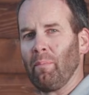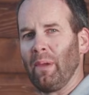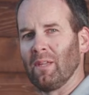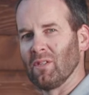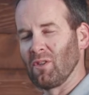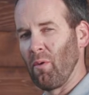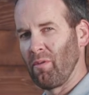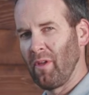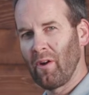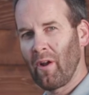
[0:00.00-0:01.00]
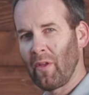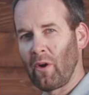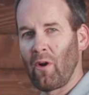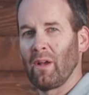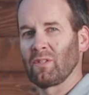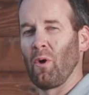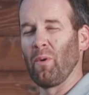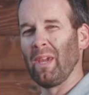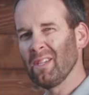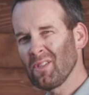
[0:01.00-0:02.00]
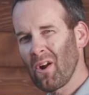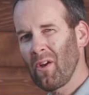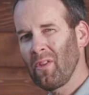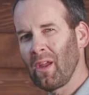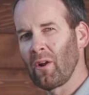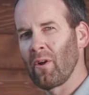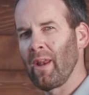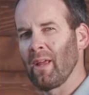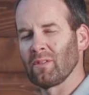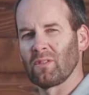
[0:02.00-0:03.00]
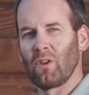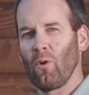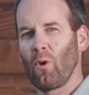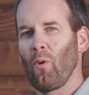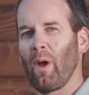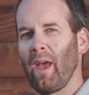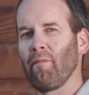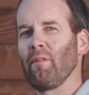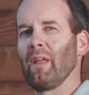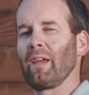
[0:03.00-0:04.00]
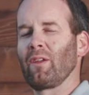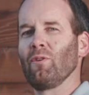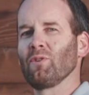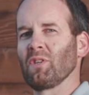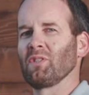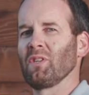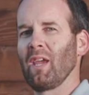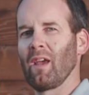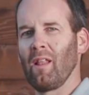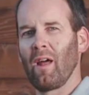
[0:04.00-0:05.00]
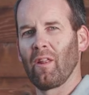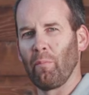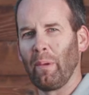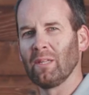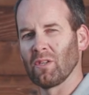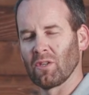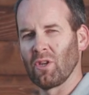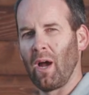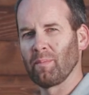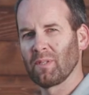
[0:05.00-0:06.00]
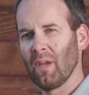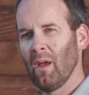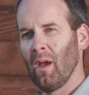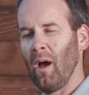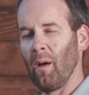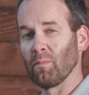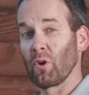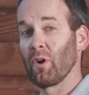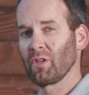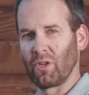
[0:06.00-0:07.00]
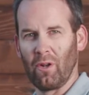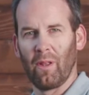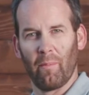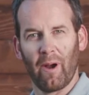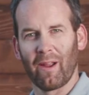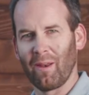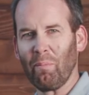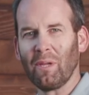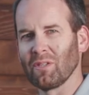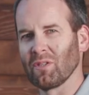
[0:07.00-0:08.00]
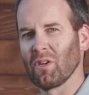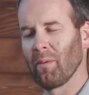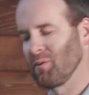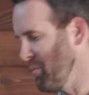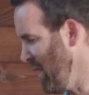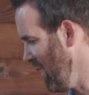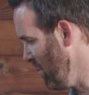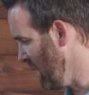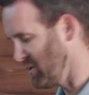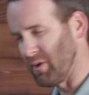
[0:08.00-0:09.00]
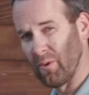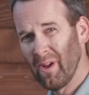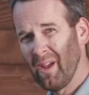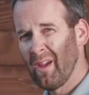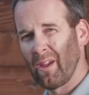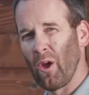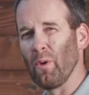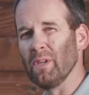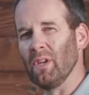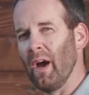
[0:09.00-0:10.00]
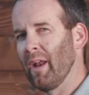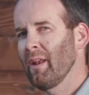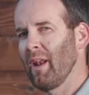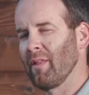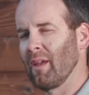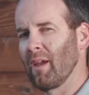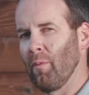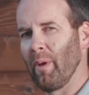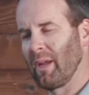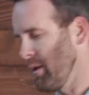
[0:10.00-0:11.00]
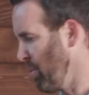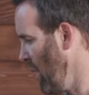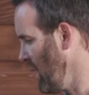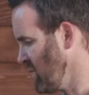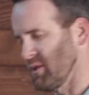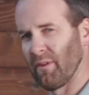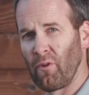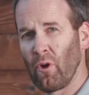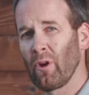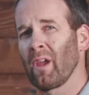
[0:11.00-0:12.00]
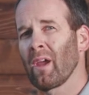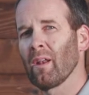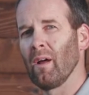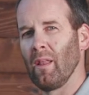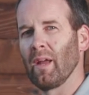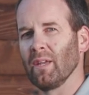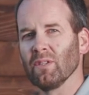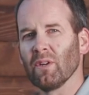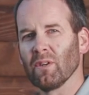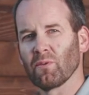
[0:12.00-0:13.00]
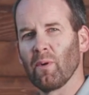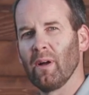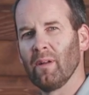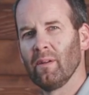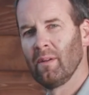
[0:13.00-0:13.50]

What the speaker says: the pizzas. Go thinner on the crust, go easier on the ingredients. Don't go heavy like you're used to seeing at a lot of the pizza shops, traditional American pizza shops you may have been to. Go easy on it, and I think it'll make the process of cooking it a lot easier as well.